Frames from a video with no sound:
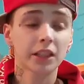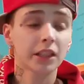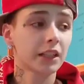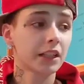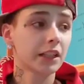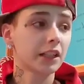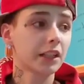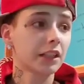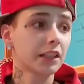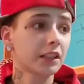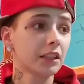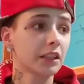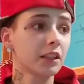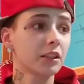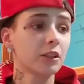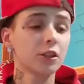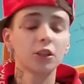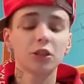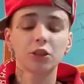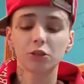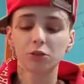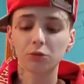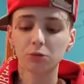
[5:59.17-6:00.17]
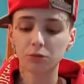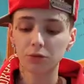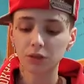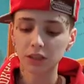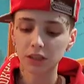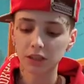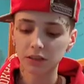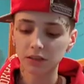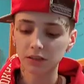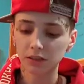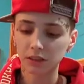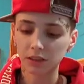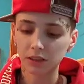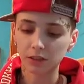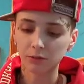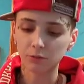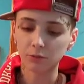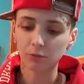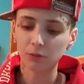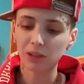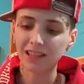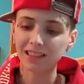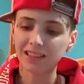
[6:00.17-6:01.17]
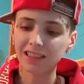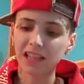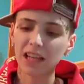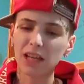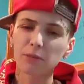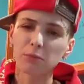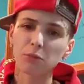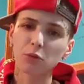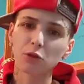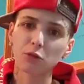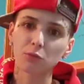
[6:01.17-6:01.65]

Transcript: and you think like at that